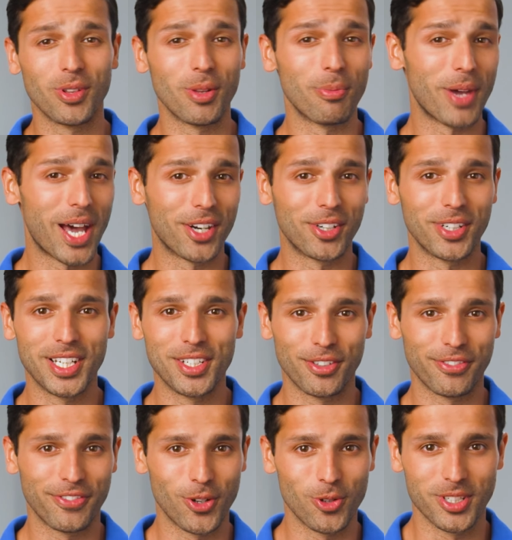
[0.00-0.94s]
when the battery in
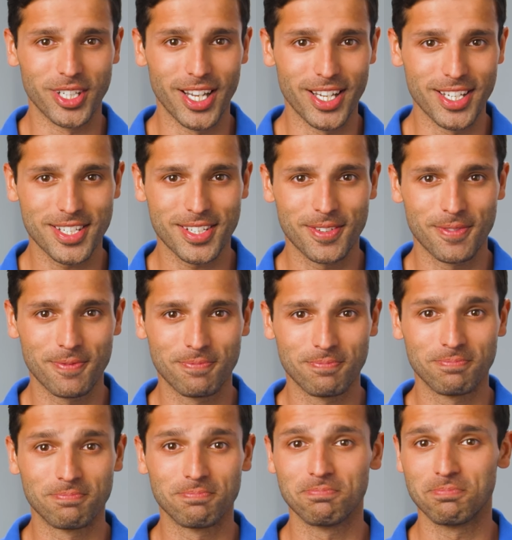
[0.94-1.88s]
your phone dies.
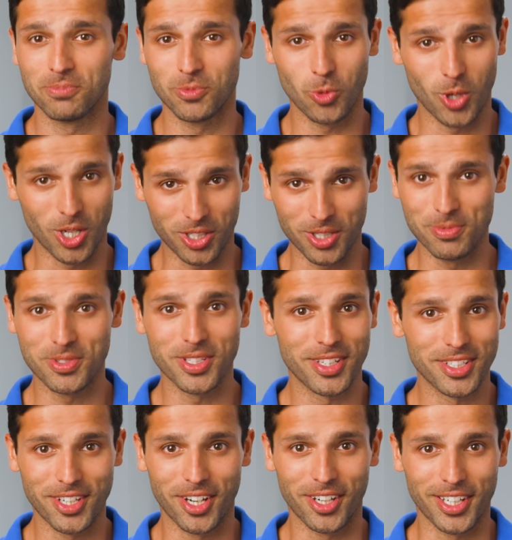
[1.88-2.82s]
Welcome to
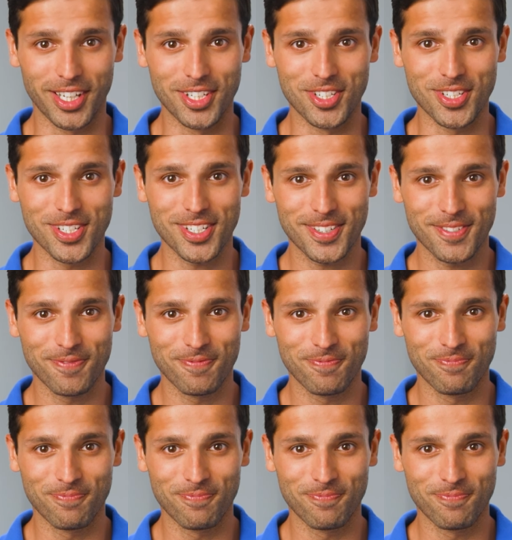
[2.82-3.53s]
the dark ages.